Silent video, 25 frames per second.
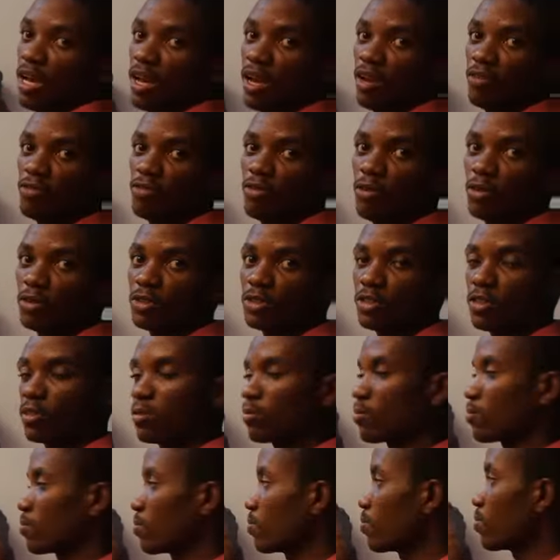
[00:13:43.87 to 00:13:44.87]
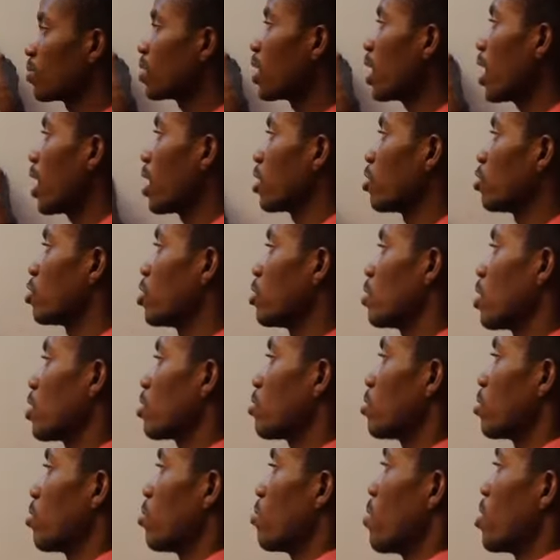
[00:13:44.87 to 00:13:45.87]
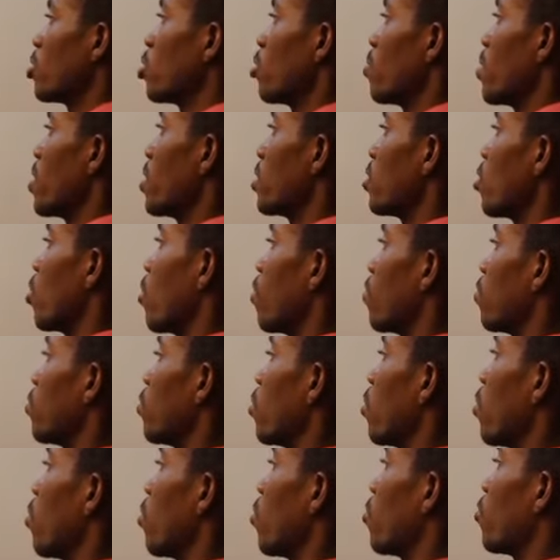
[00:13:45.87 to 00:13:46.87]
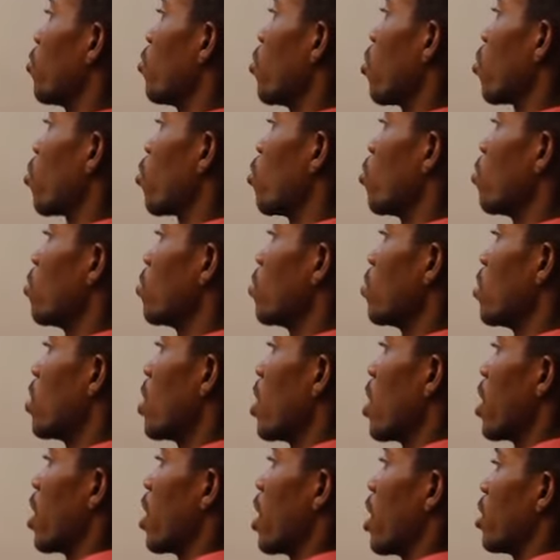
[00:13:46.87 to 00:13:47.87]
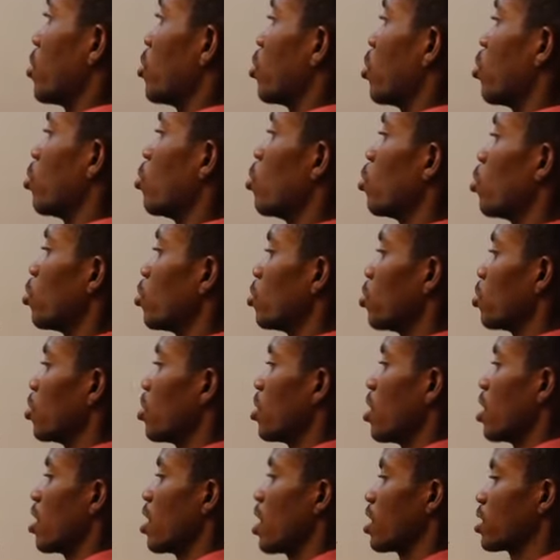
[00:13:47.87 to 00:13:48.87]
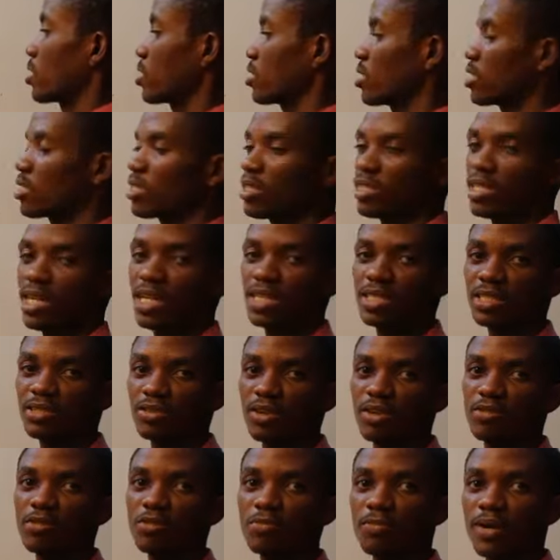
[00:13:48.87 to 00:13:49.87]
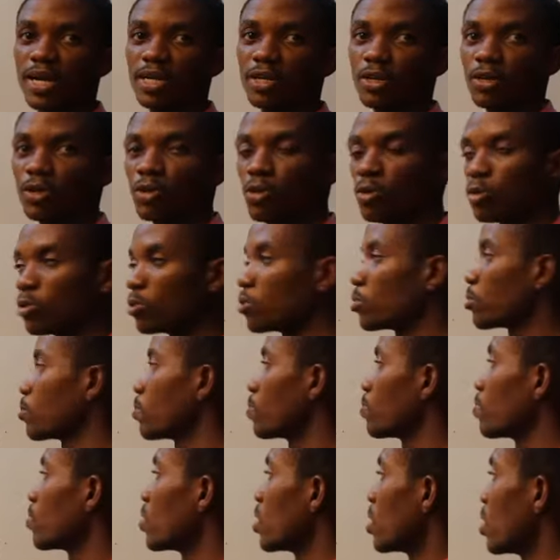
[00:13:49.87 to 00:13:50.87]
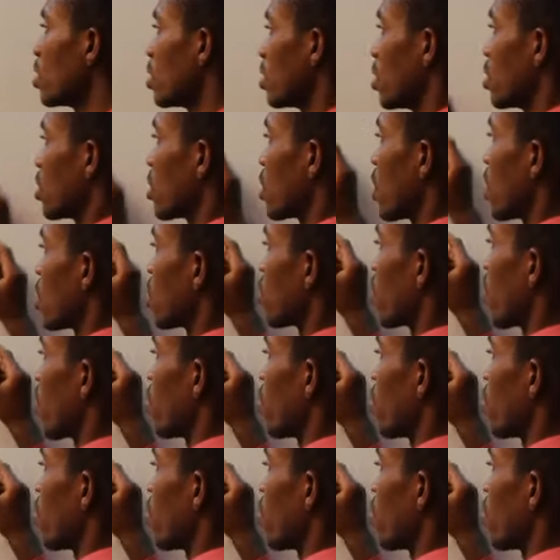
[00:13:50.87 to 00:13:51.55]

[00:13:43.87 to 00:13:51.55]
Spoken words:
effort, and you take the measurement of your fulcrum and your load as distance traveled by your load. Distance